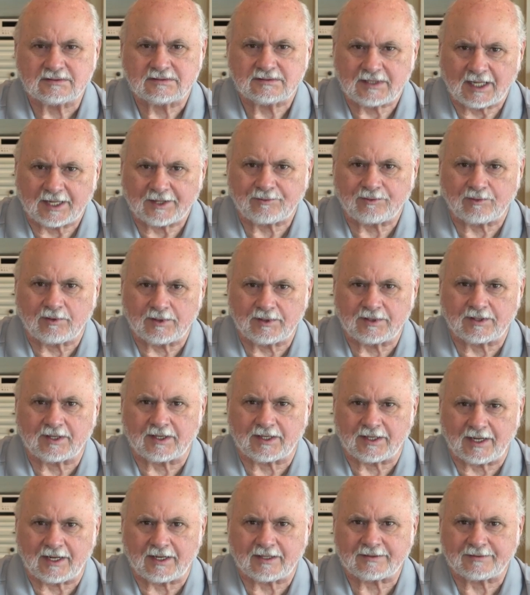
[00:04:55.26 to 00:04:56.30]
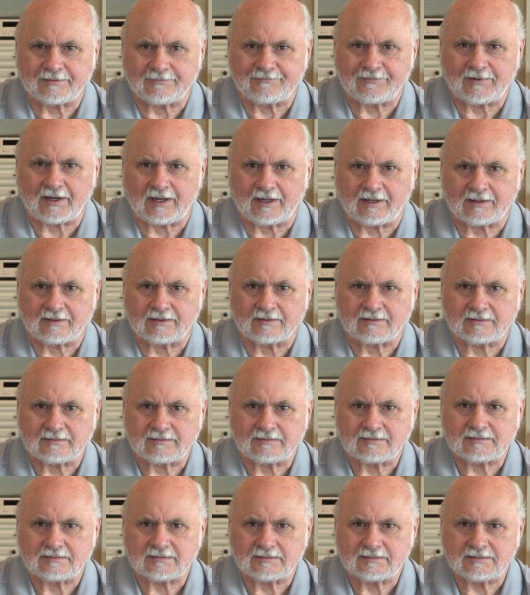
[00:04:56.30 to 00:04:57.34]
That's what you're going to ask the Father.
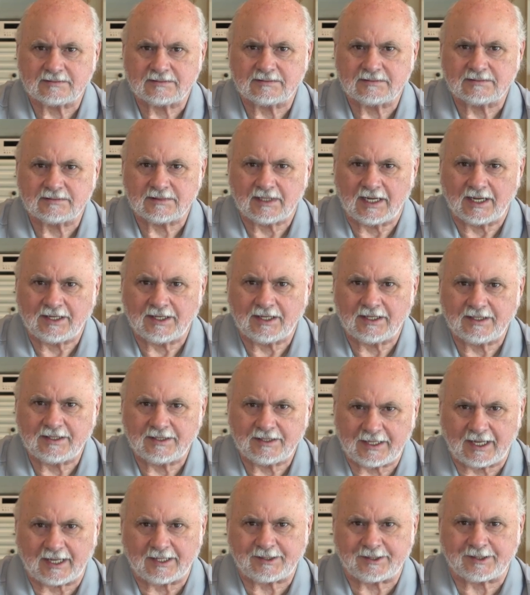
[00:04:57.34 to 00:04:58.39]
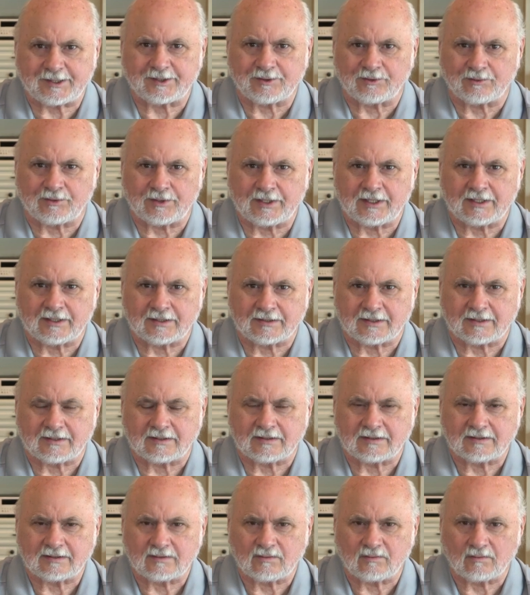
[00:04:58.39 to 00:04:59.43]
And that's the reason
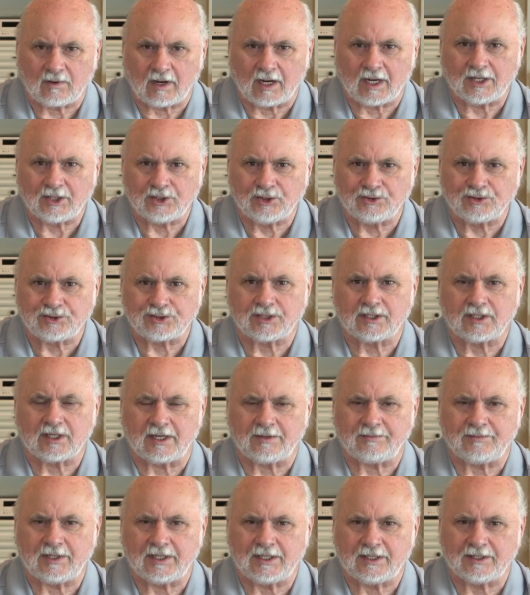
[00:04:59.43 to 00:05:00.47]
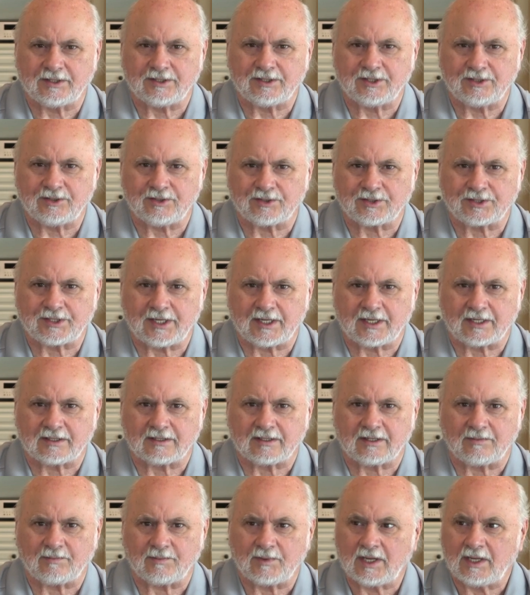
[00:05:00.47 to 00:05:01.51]
why you should let me into your
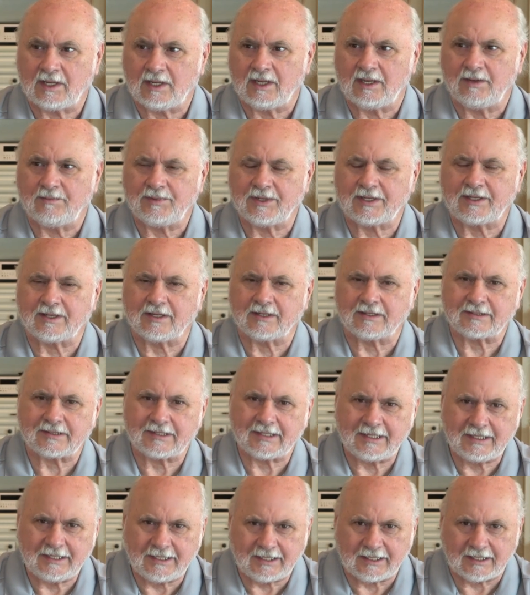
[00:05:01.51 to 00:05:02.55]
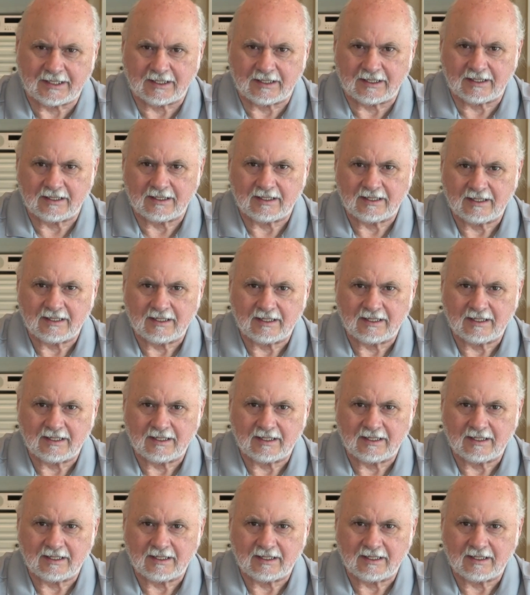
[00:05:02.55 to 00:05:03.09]
kingdom. Because He